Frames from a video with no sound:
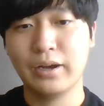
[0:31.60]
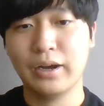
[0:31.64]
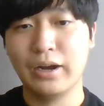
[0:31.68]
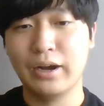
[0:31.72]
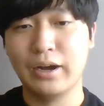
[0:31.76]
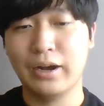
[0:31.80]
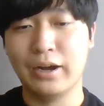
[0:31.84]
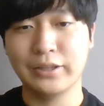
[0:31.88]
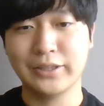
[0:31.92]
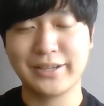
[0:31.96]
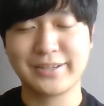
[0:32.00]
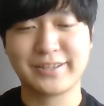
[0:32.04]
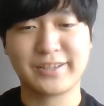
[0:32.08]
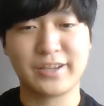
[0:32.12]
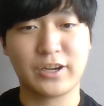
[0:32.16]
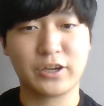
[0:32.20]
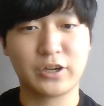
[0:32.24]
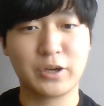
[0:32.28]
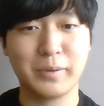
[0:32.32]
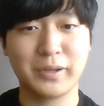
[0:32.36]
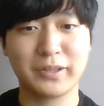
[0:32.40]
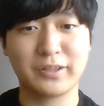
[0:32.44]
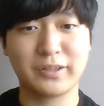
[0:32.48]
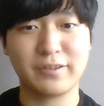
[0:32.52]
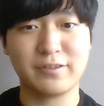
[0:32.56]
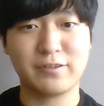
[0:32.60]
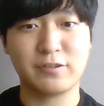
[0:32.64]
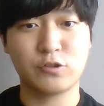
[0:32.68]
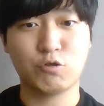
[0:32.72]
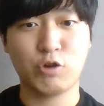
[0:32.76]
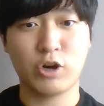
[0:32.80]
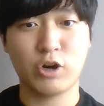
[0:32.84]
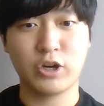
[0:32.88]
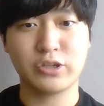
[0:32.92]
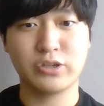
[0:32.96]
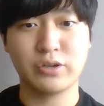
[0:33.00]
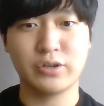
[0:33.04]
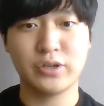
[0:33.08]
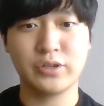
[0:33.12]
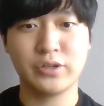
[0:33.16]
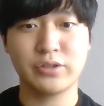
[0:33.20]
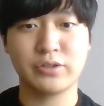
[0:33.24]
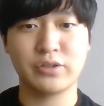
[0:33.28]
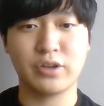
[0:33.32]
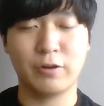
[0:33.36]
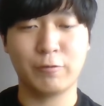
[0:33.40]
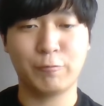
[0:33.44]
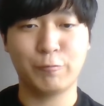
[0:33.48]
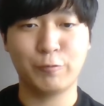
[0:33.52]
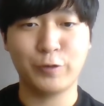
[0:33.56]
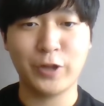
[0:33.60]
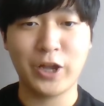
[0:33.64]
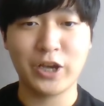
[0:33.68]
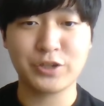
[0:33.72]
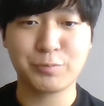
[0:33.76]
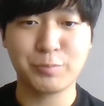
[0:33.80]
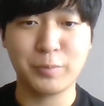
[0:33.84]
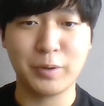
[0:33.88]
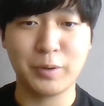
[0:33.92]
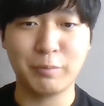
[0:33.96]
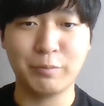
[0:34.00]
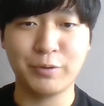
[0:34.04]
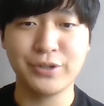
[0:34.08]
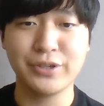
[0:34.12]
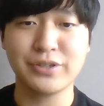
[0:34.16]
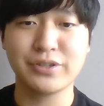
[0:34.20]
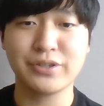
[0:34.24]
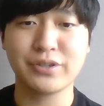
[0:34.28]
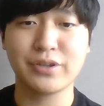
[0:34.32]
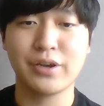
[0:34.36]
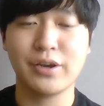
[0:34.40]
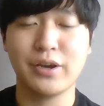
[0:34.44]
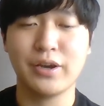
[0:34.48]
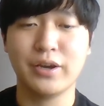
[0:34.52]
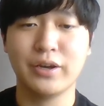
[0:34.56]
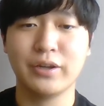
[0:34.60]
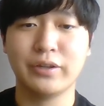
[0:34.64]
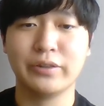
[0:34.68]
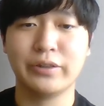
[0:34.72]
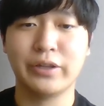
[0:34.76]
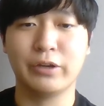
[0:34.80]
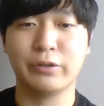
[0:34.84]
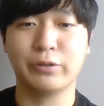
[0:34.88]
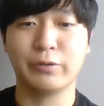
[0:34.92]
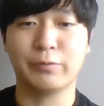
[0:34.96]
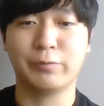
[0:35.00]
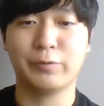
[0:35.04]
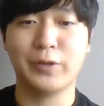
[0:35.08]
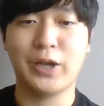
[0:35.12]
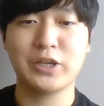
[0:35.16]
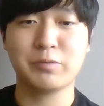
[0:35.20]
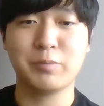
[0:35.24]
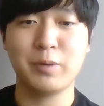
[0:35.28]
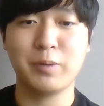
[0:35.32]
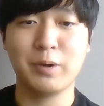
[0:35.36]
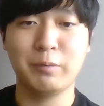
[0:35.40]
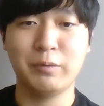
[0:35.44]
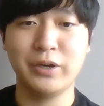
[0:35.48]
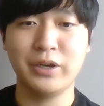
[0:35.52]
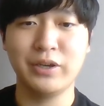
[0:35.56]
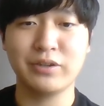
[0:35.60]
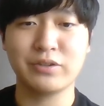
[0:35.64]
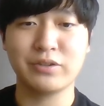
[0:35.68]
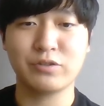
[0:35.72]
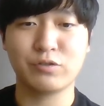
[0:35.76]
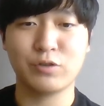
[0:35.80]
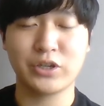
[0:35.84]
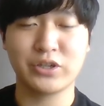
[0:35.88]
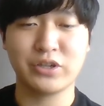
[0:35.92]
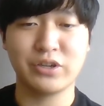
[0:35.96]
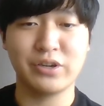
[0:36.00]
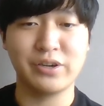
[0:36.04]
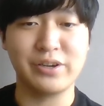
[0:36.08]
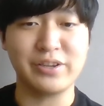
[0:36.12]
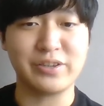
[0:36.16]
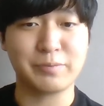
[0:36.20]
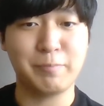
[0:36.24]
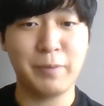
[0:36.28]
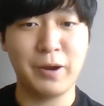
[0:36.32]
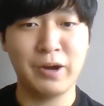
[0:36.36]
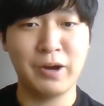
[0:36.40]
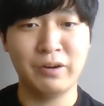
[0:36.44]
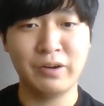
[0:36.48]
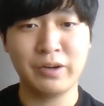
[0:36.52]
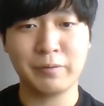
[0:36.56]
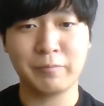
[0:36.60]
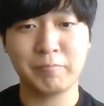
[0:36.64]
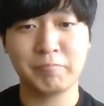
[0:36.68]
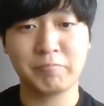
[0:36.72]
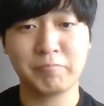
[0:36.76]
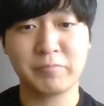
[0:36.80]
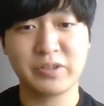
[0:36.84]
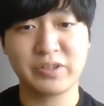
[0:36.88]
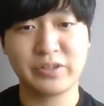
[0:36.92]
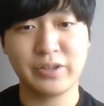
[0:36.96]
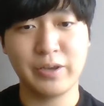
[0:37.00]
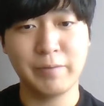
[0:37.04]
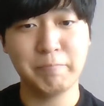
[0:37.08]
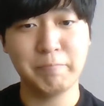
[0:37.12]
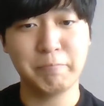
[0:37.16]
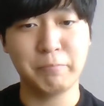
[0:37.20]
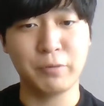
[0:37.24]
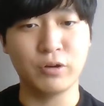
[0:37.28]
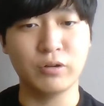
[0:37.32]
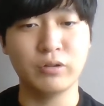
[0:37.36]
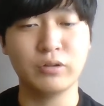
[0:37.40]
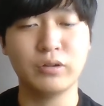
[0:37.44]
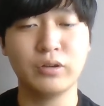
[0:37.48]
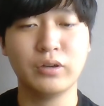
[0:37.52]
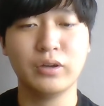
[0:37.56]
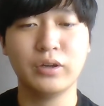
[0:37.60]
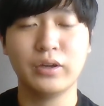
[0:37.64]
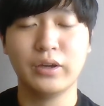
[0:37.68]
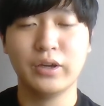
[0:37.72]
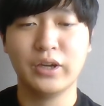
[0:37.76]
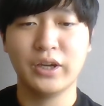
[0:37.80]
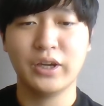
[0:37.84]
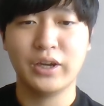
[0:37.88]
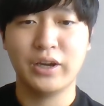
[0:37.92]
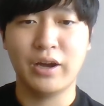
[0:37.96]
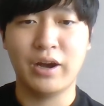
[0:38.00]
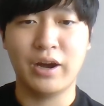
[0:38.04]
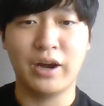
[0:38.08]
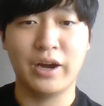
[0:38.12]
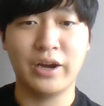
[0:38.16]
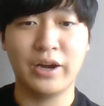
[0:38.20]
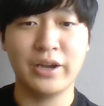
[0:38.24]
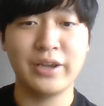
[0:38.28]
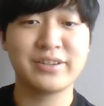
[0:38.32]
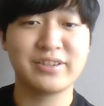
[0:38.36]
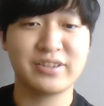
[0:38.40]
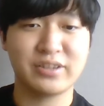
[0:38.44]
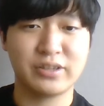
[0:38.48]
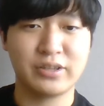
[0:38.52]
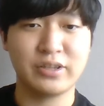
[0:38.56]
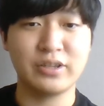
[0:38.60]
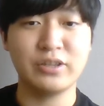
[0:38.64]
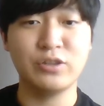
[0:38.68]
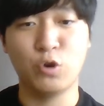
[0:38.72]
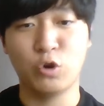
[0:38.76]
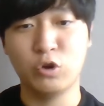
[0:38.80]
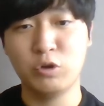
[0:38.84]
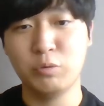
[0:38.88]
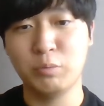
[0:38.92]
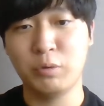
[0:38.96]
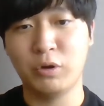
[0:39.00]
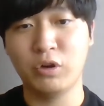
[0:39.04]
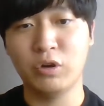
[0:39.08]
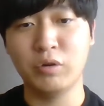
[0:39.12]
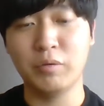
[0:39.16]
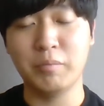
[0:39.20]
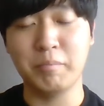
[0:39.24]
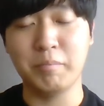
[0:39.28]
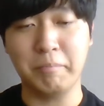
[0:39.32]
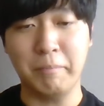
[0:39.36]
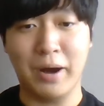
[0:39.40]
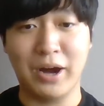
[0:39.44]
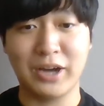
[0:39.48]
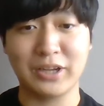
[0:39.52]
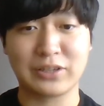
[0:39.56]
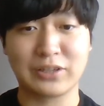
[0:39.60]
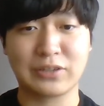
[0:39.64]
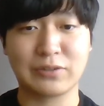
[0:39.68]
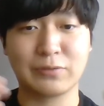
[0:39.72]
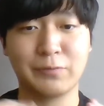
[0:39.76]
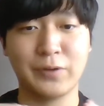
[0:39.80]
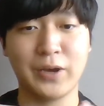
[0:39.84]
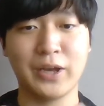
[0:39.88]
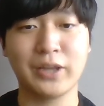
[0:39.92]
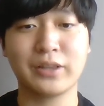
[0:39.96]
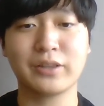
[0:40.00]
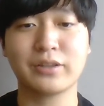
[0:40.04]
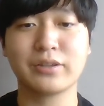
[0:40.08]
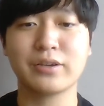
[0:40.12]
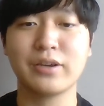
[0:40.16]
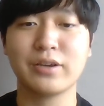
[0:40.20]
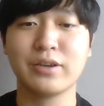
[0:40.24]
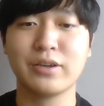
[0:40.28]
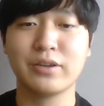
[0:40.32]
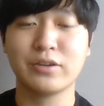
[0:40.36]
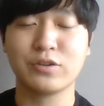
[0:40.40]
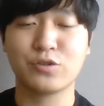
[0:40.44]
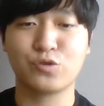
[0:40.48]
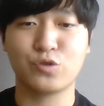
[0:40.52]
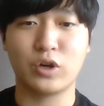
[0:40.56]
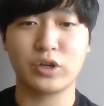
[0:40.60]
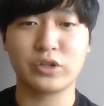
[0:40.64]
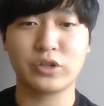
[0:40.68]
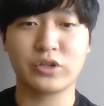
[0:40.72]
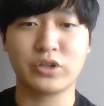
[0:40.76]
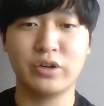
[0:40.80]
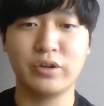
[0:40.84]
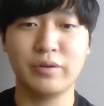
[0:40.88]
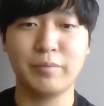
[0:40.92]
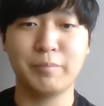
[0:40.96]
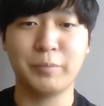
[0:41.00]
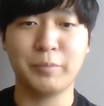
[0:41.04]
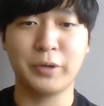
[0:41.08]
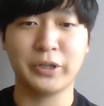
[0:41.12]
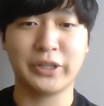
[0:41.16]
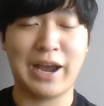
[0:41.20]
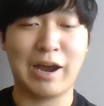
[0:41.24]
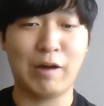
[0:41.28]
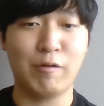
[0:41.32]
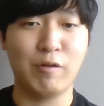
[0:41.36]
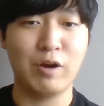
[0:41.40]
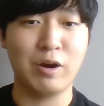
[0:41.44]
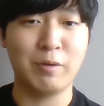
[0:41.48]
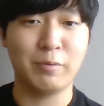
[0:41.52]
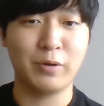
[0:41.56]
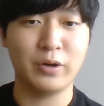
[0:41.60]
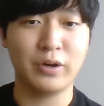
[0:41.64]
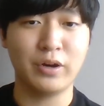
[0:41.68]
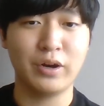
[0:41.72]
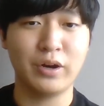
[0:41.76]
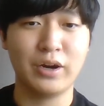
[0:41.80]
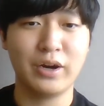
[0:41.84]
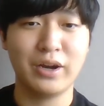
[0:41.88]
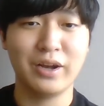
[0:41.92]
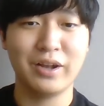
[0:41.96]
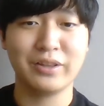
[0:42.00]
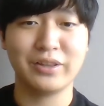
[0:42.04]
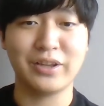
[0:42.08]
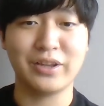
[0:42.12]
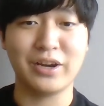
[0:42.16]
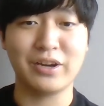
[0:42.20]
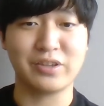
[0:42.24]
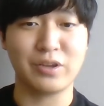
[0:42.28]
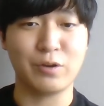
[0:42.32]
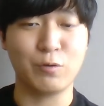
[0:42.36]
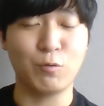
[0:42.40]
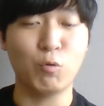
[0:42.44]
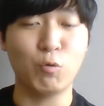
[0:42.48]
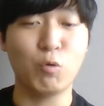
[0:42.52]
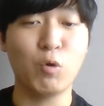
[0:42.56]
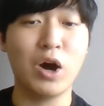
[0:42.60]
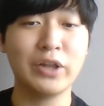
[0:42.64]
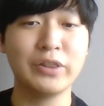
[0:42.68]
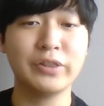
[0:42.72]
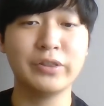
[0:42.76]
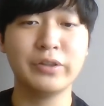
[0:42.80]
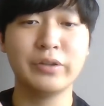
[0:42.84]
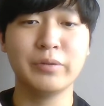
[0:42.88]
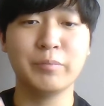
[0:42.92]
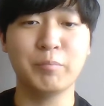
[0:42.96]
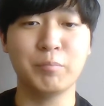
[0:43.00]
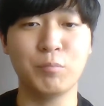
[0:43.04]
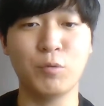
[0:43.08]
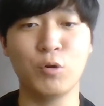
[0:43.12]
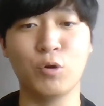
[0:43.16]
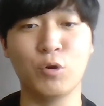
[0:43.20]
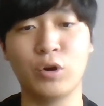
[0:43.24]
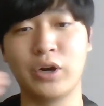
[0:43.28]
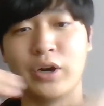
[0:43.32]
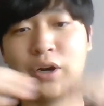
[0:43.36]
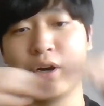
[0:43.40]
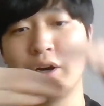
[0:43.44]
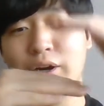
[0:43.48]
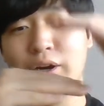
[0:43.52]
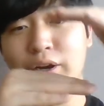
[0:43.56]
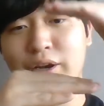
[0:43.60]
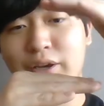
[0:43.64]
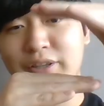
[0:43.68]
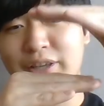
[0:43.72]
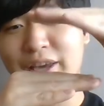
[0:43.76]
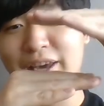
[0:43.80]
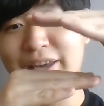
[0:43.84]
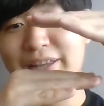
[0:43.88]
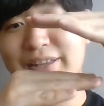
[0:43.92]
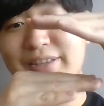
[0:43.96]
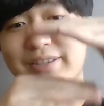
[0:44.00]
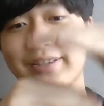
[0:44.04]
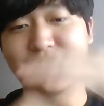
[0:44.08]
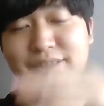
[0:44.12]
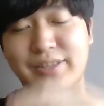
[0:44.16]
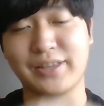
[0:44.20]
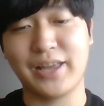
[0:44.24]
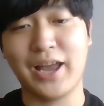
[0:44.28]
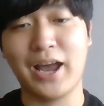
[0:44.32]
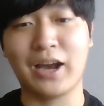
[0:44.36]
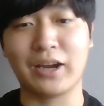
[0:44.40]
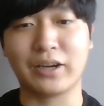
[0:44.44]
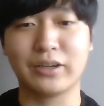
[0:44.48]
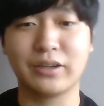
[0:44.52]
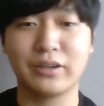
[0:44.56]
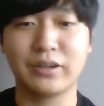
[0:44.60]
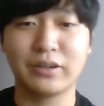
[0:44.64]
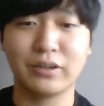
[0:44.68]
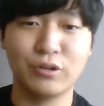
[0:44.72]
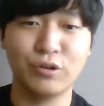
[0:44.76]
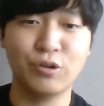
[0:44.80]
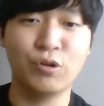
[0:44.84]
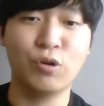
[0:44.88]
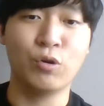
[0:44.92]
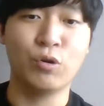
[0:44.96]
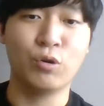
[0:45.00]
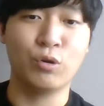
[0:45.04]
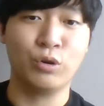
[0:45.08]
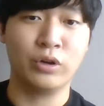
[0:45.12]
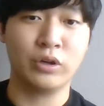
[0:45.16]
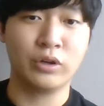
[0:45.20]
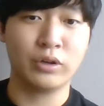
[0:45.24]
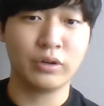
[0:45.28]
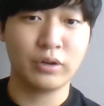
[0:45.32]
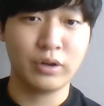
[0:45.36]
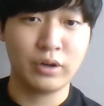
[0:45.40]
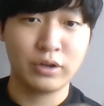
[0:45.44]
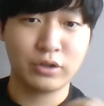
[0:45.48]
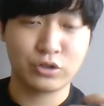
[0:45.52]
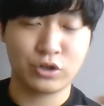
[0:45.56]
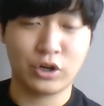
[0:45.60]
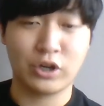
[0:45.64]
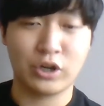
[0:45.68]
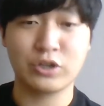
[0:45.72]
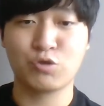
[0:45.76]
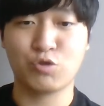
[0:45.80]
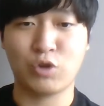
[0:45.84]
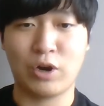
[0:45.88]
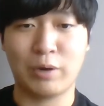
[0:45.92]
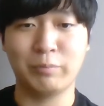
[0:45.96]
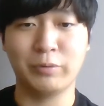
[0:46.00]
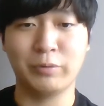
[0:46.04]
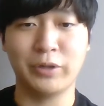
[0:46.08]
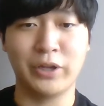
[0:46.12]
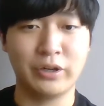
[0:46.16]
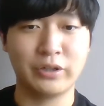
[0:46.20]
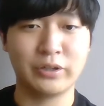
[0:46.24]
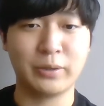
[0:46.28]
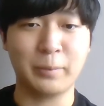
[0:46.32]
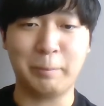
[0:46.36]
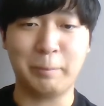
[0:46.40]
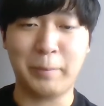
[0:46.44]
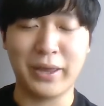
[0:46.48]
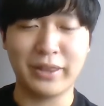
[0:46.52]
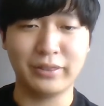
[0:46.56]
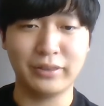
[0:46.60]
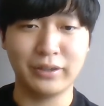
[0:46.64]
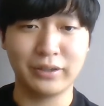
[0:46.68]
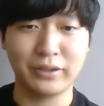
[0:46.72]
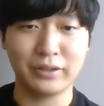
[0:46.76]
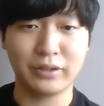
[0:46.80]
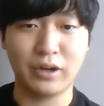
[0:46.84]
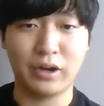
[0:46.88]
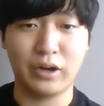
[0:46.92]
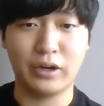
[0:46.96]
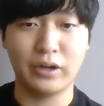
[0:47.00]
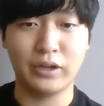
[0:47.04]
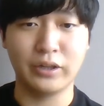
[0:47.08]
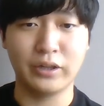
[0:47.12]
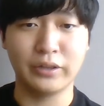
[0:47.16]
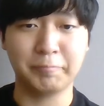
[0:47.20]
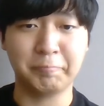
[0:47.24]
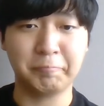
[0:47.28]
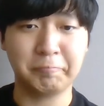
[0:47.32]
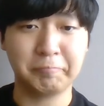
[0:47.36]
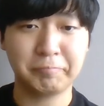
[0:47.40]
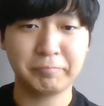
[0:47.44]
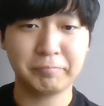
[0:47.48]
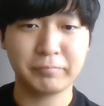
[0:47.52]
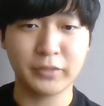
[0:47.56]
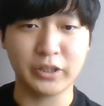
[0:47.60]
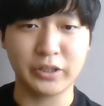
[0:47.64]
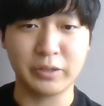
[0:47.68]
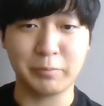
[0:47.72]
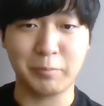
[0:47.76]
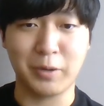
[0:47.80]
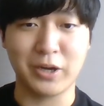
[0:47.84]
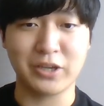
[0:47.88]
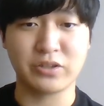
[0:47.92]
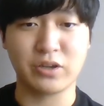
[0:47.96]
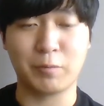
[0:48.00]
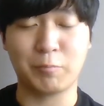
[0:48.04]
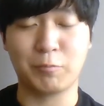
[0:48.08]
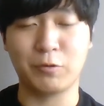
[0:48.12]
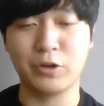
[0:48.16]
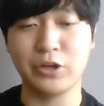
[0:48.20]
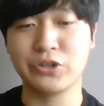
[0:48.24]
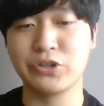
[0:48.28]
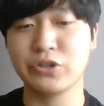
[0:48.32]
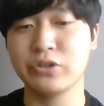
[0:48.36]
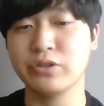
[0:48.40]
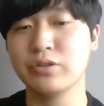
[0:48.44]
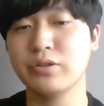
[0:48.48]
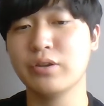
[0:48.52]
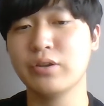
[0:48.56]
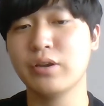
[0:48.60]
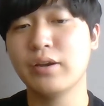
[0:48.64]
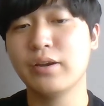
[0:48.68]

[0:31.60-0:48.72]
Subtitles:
Let's talk about the structures of flash memories. Now, the flash memory structure is very simple. It's the normal MOSFET structure, but however, there's a one more gate stack or charge trap layer depending on the device operation.